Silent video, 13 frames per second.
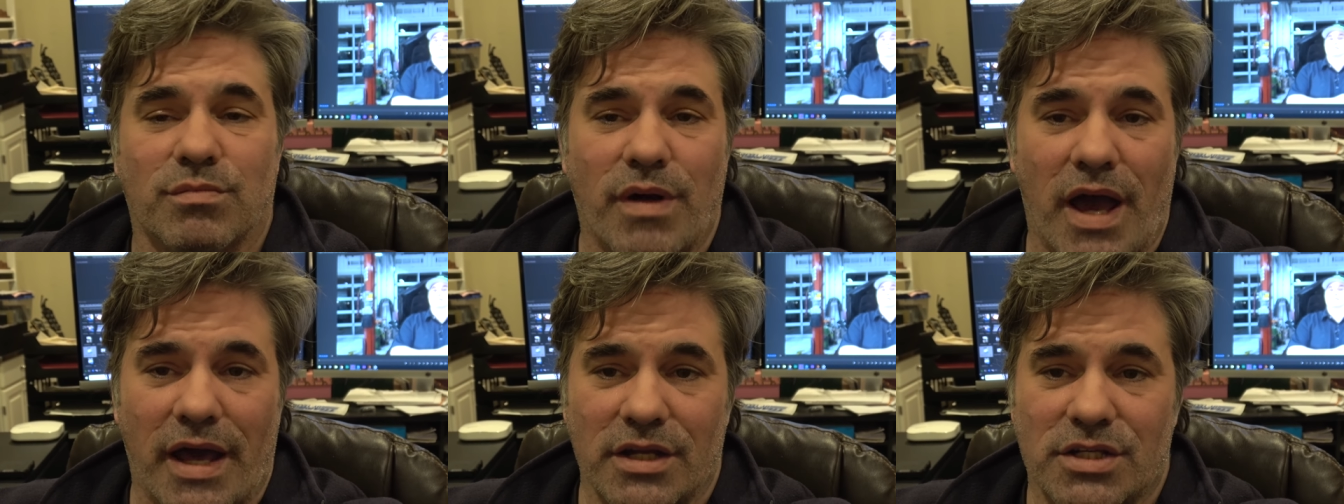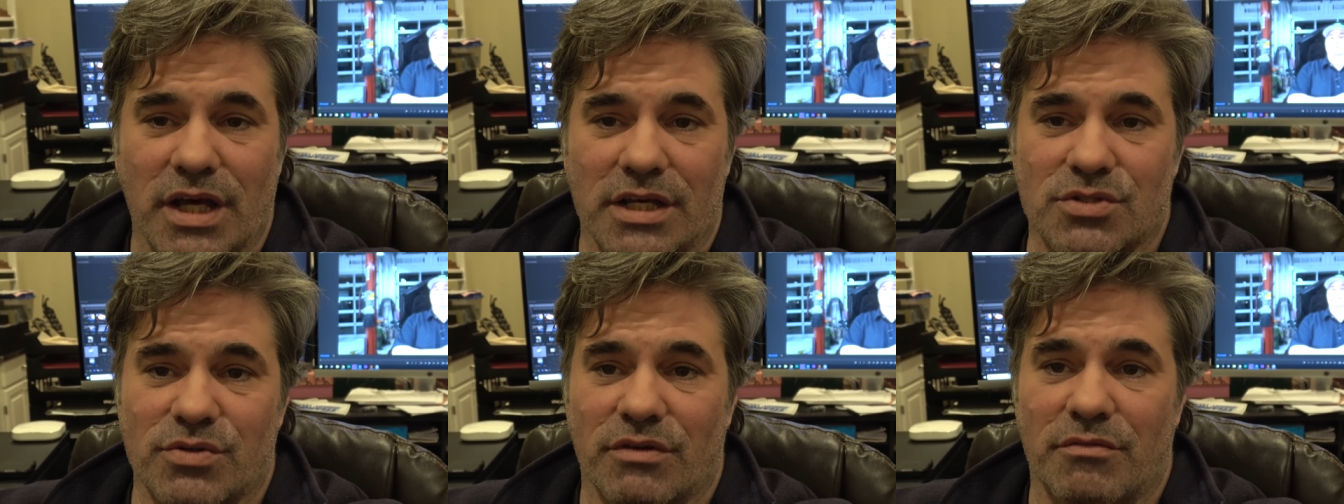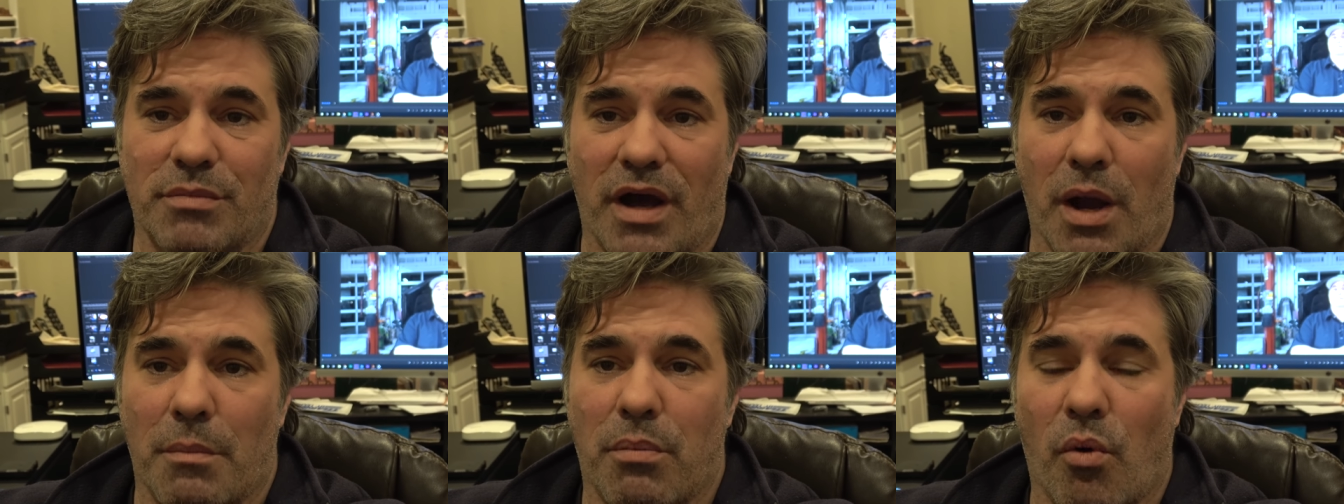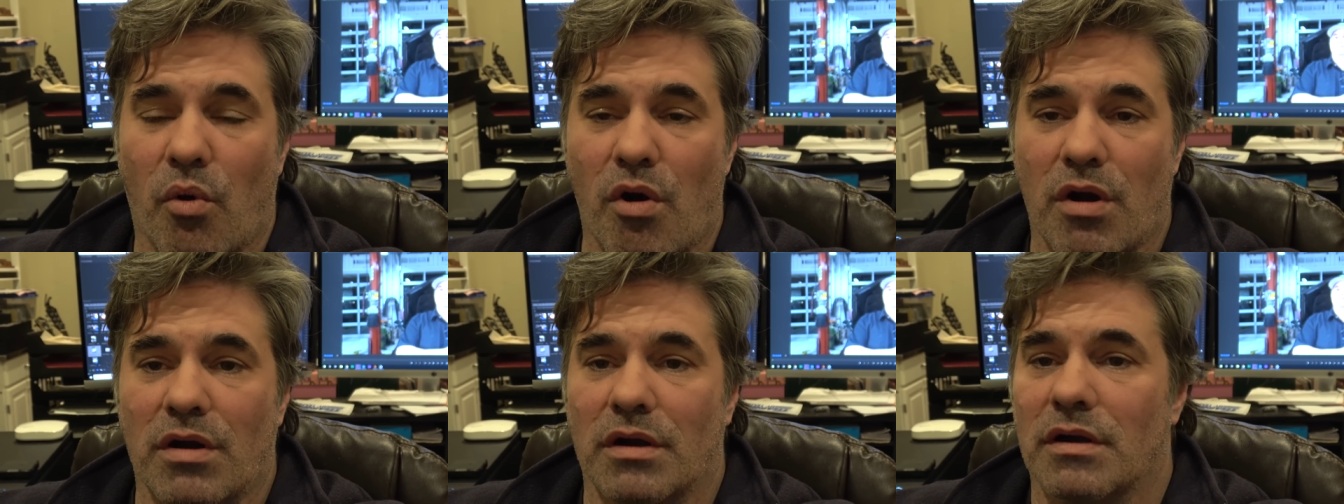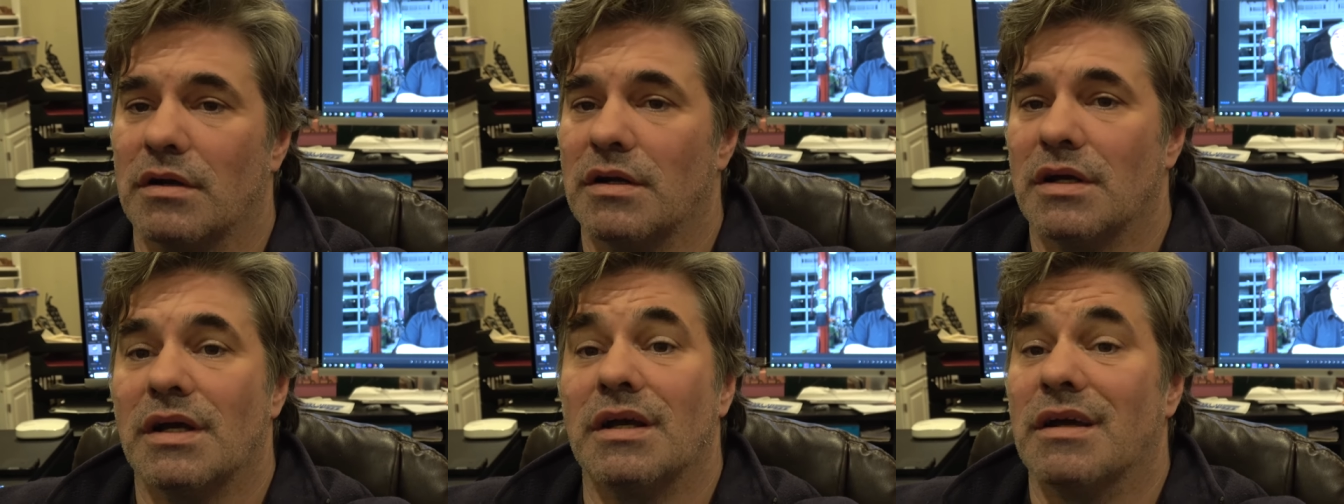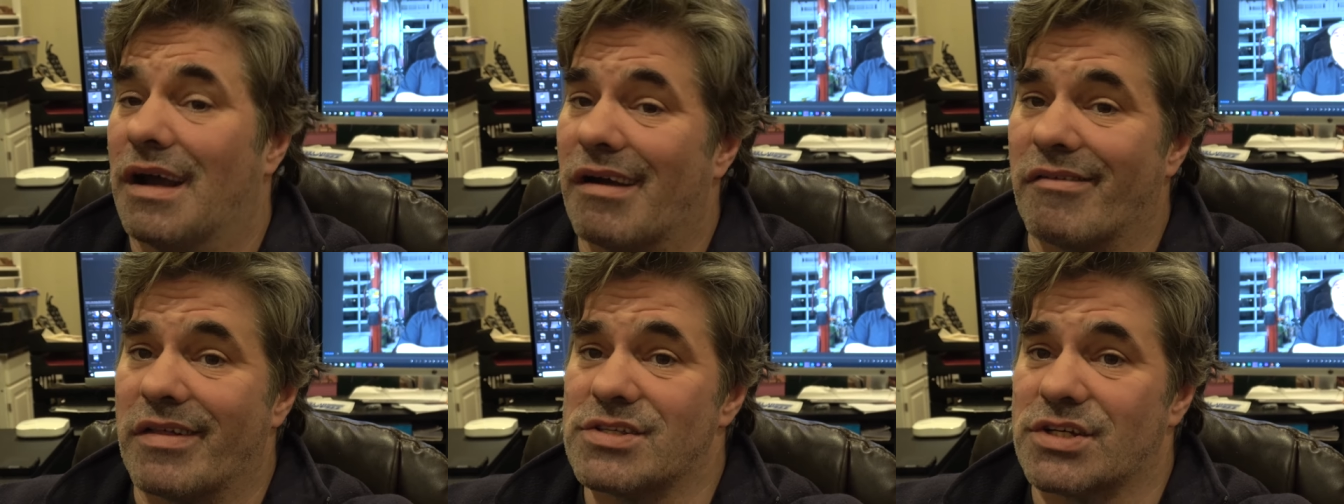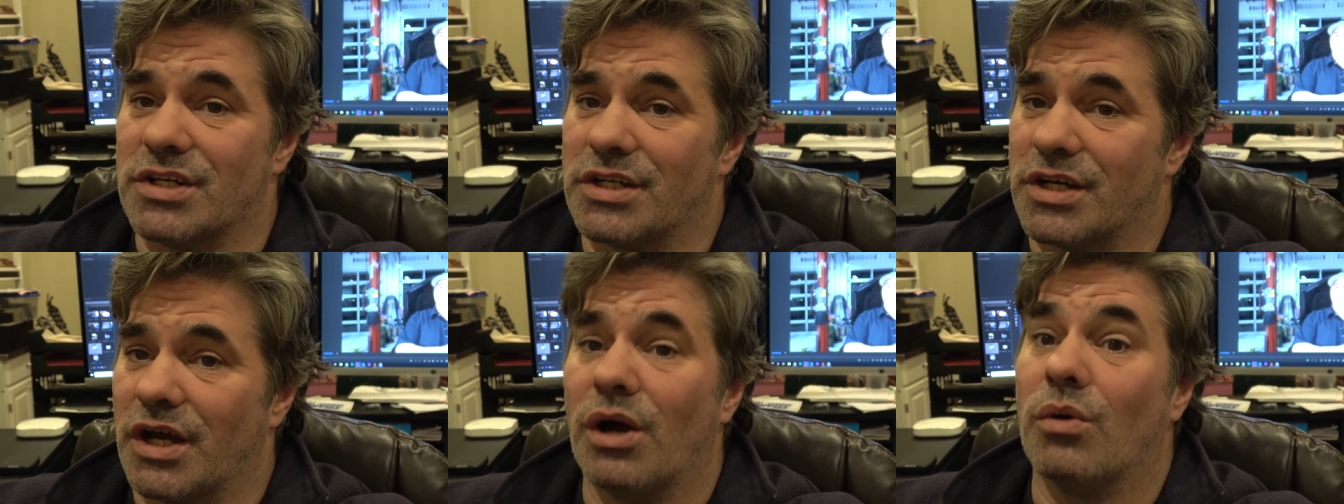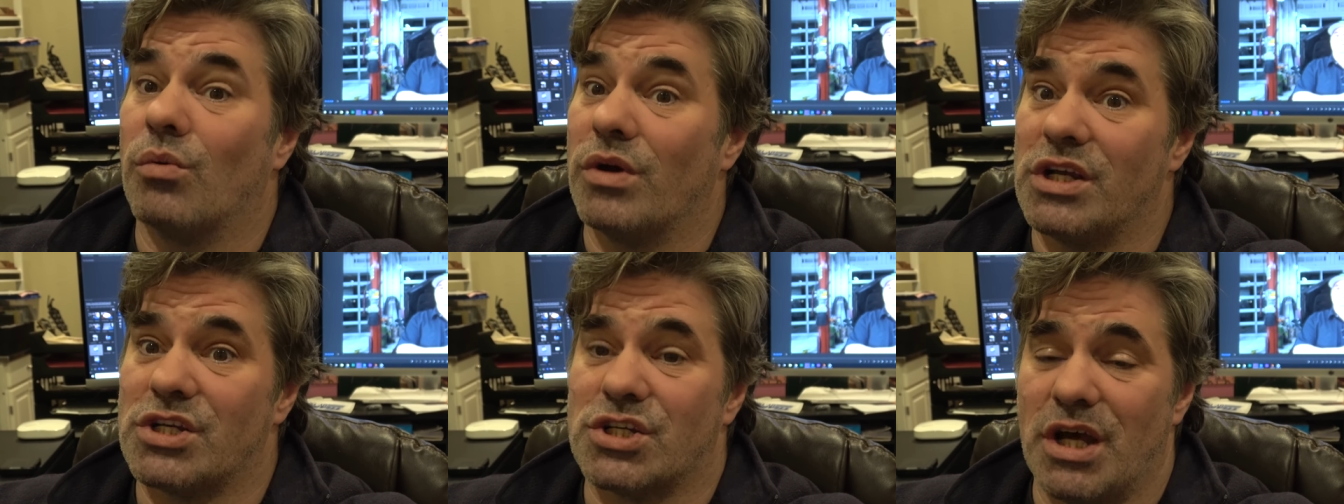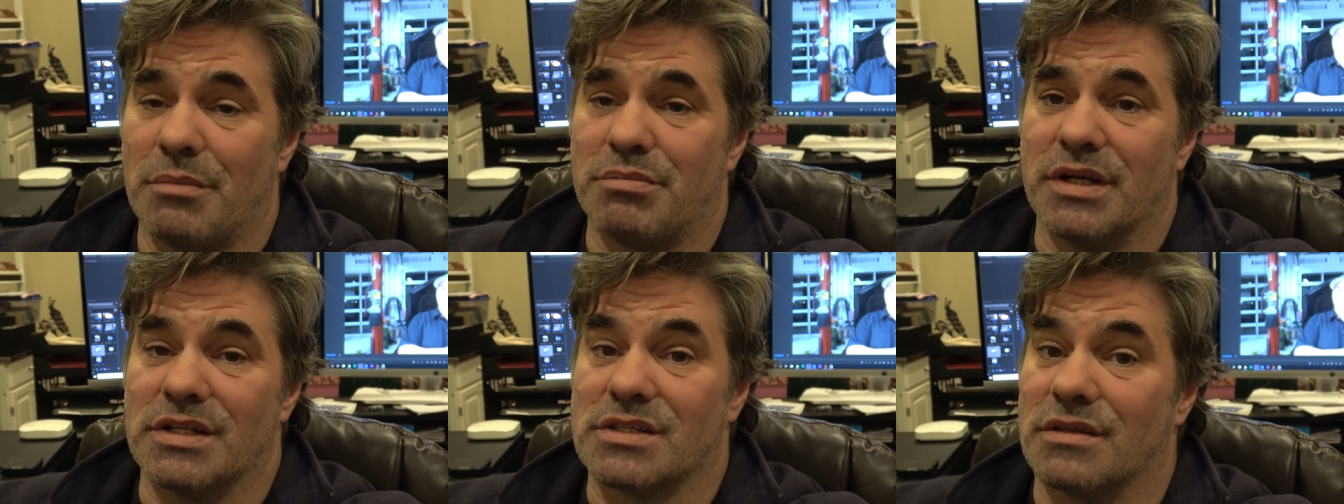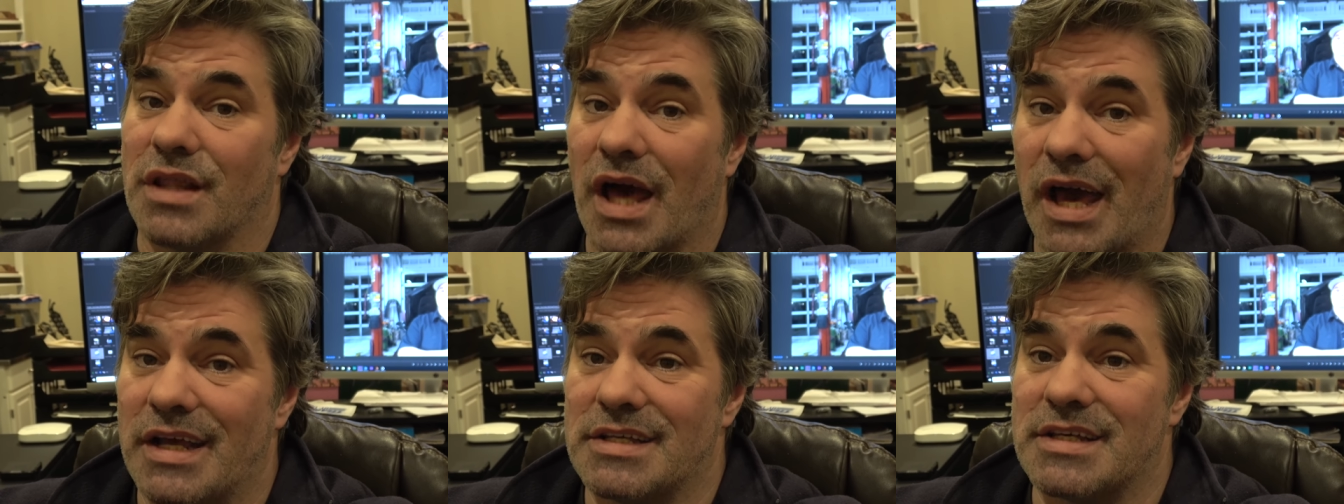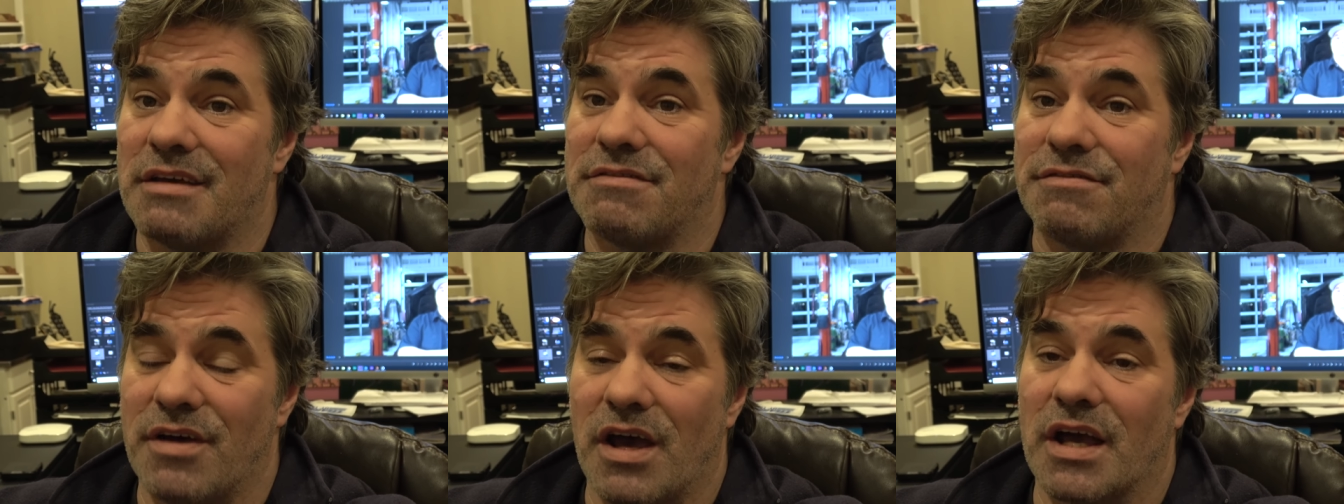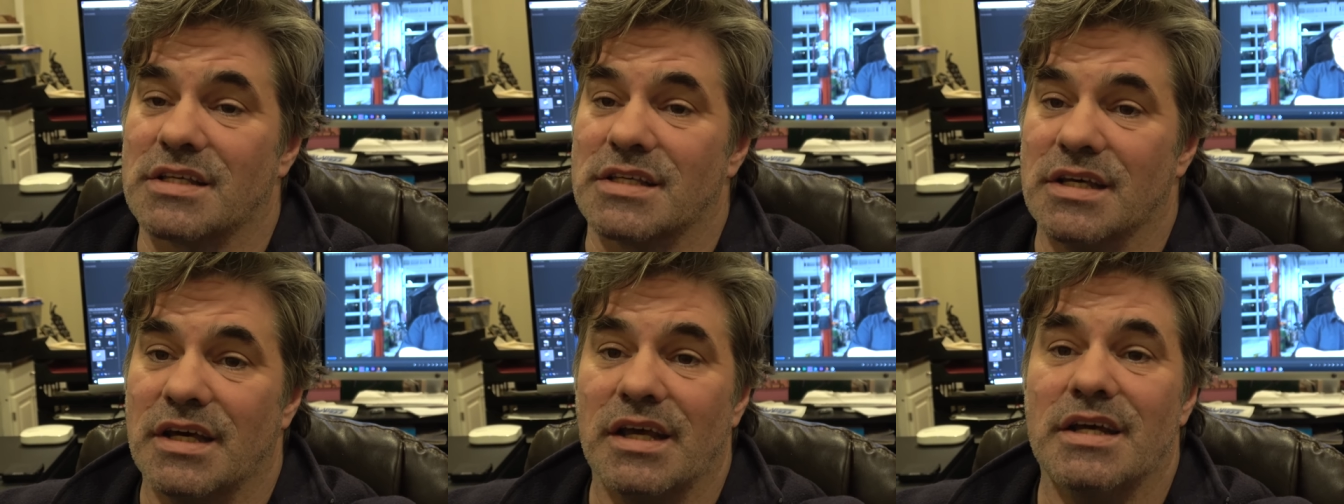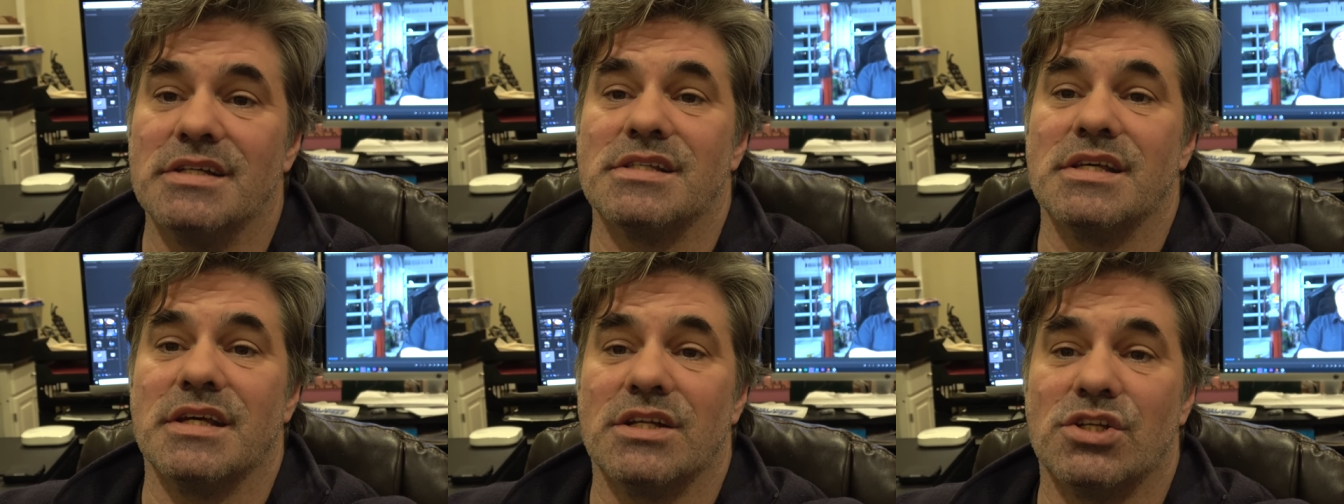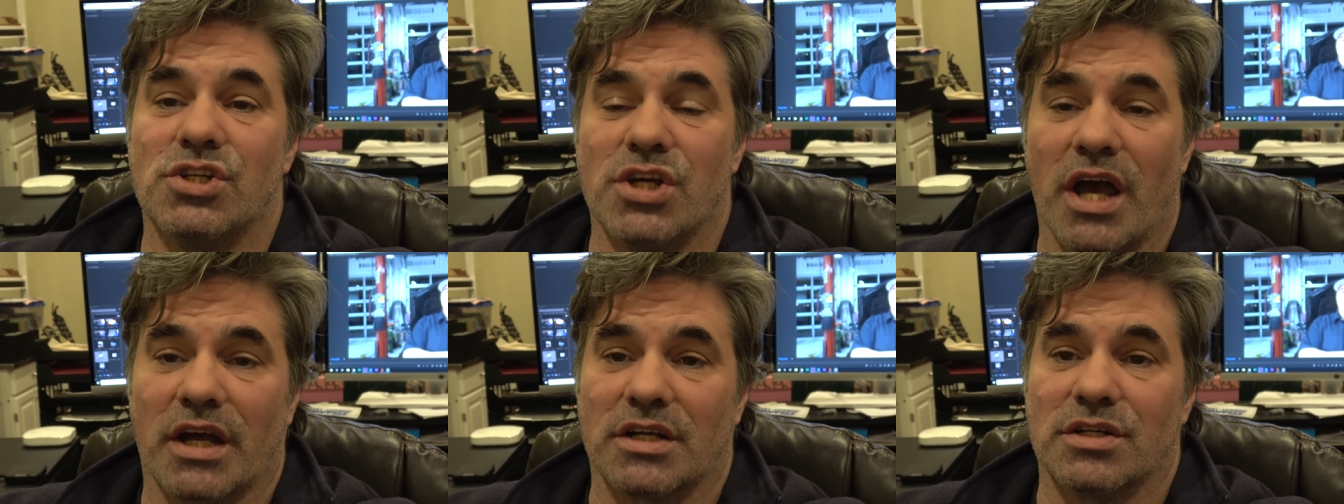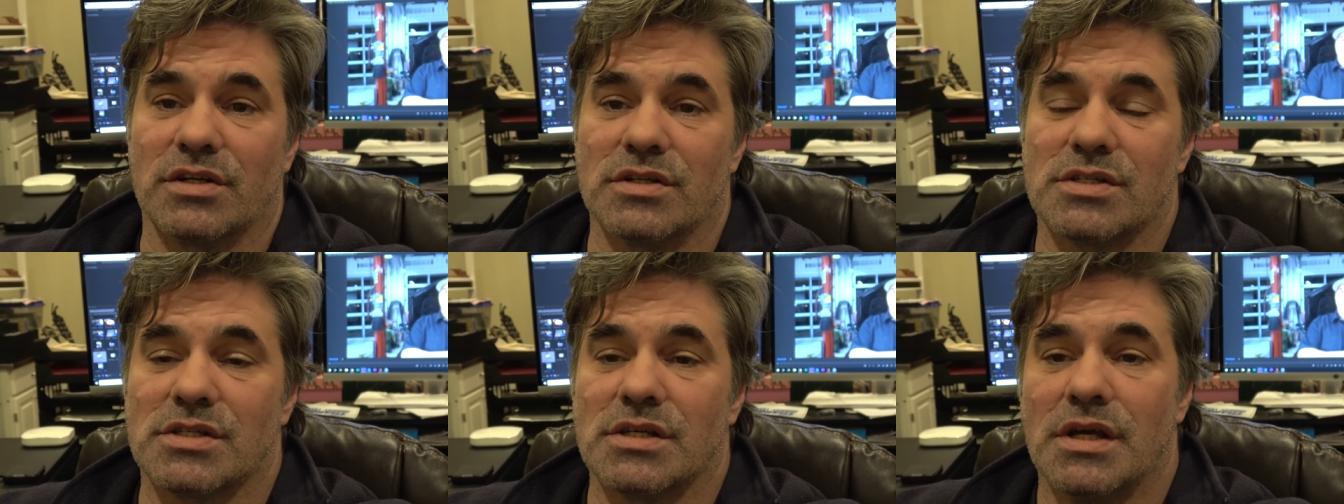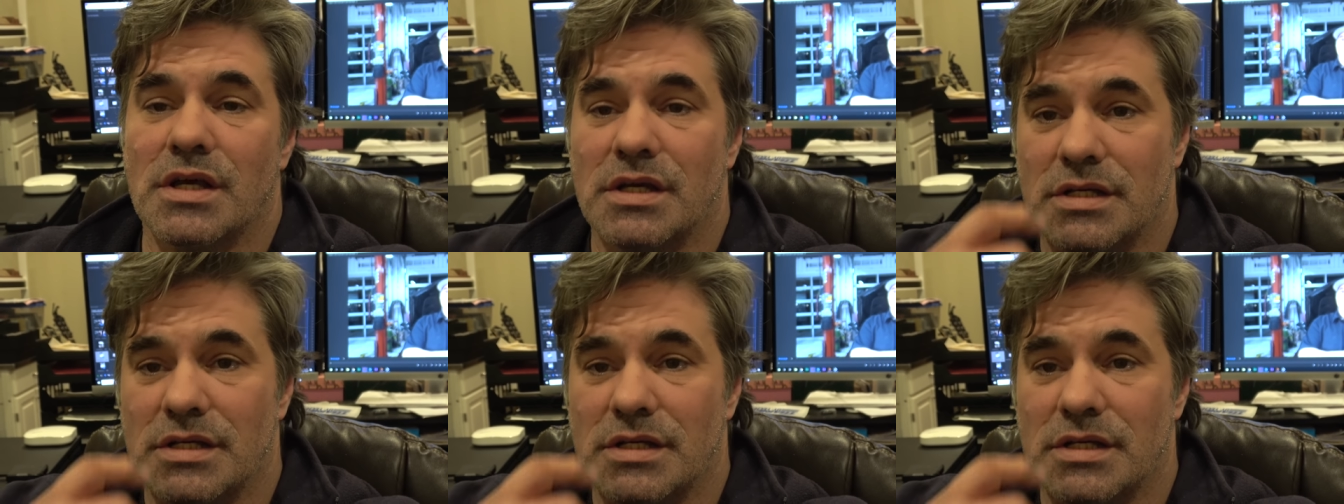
Had it test driven by our porter everything's good to go. We shipped it. So that is a fix. It is the injectors.